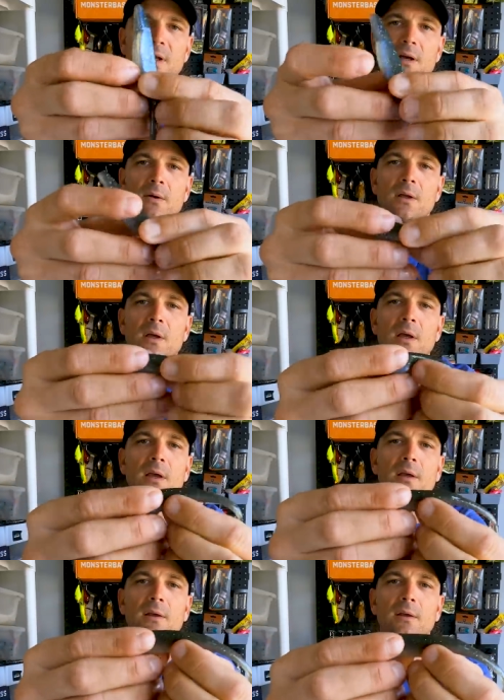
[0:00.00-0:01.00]
out
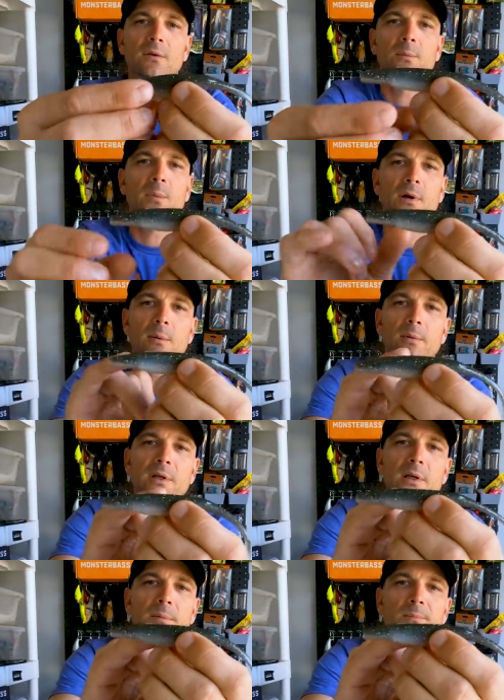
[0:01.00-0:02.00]
is
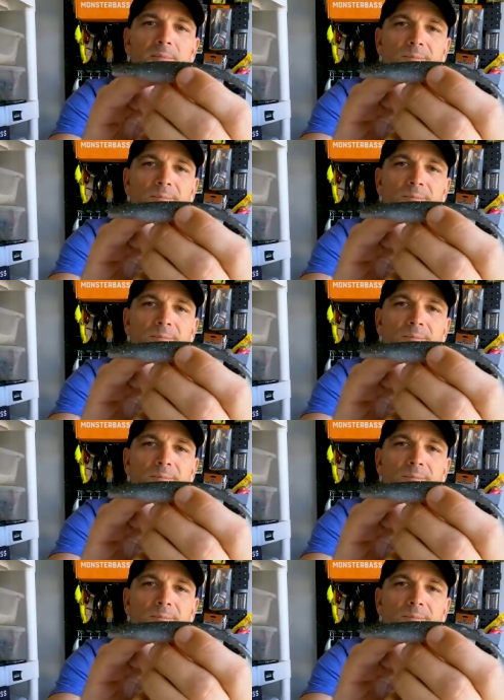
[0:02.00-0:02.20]
probably